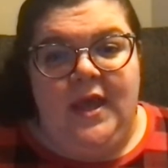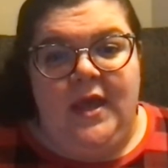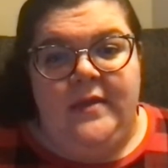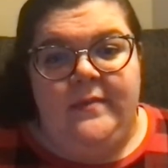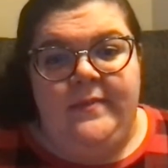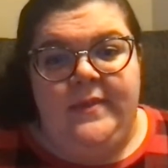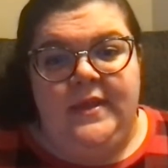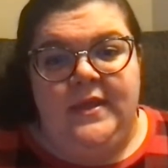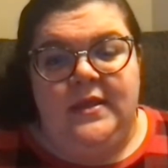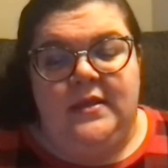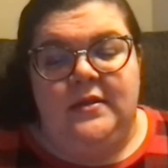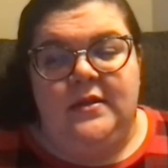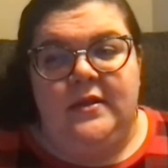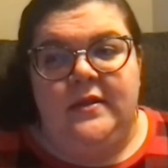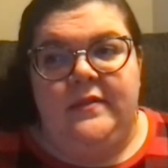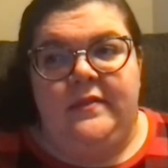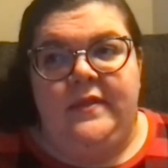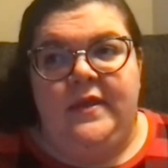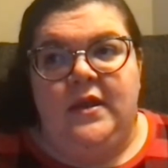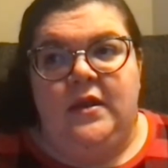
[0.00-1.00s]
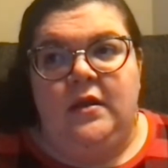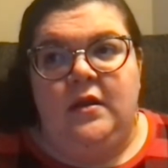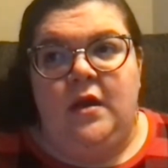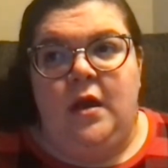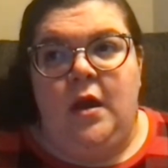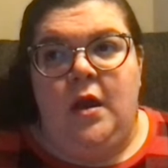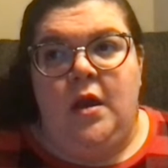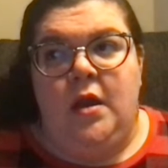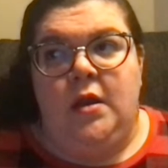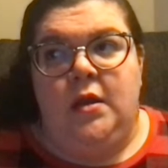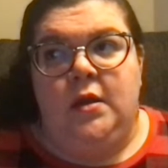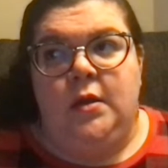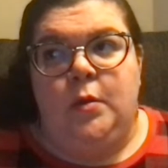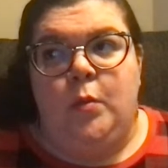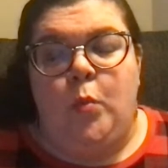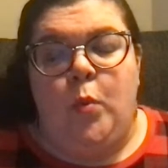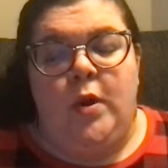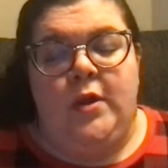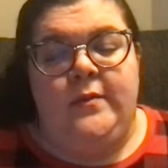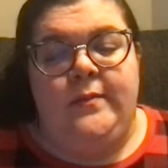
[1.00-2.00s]
I mean, there
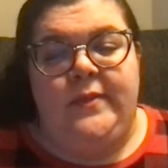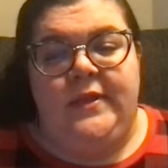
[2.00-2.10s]
are 1